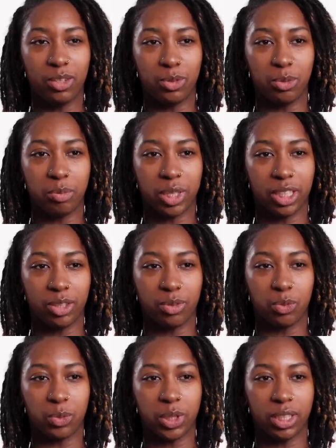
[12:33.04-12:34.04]
Do
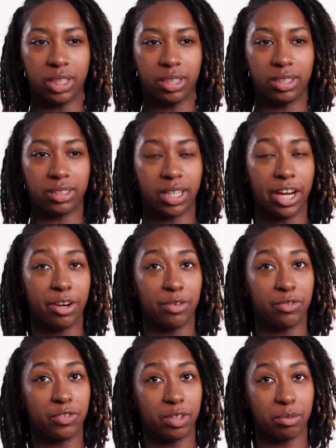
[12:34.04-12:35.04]
men really desire
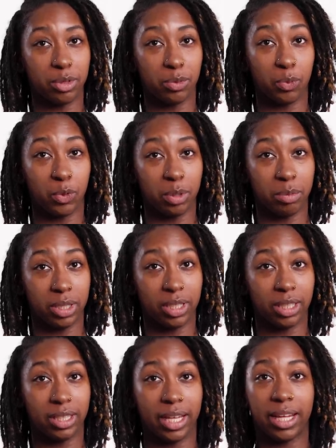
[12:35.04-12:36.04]
feminine
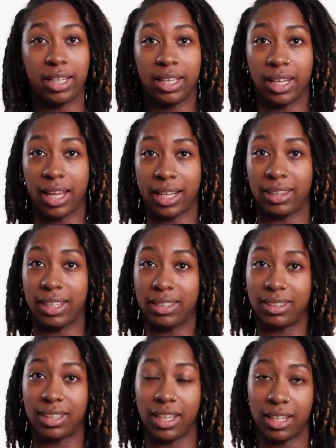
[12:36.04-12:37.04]
women like they
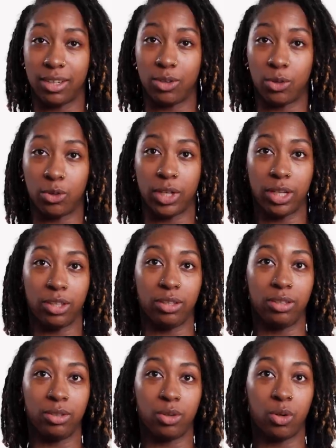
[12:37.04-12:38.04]
say, or
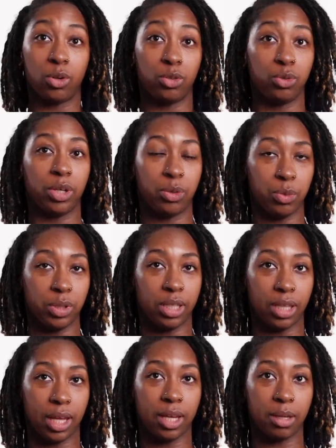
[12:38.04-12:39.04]
do they really
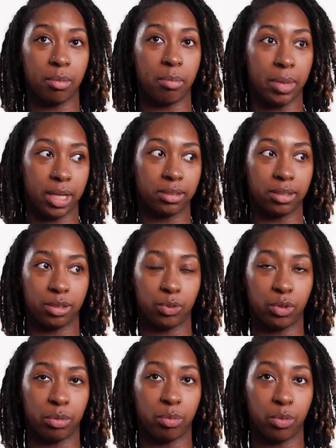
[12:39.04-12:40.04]
like masculine
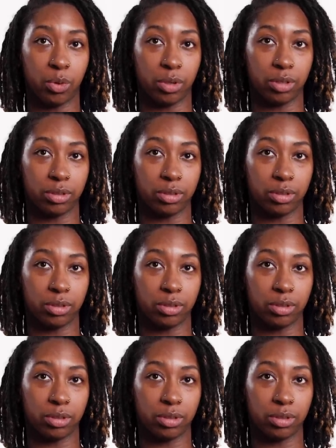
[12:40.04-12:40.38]
women more?